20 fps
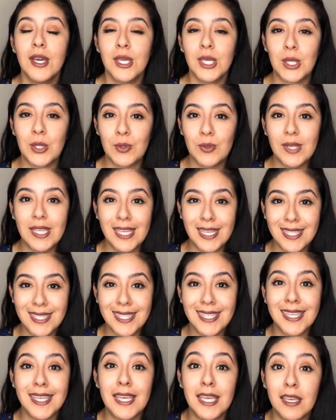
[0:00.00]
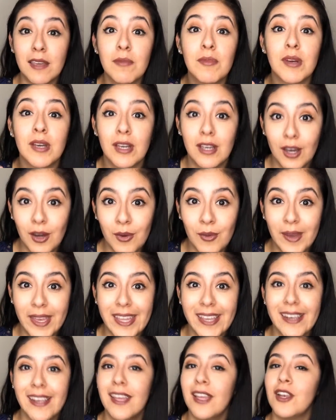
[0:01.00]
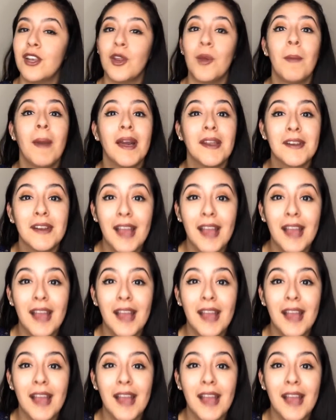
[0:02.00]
you need to keep going, no matter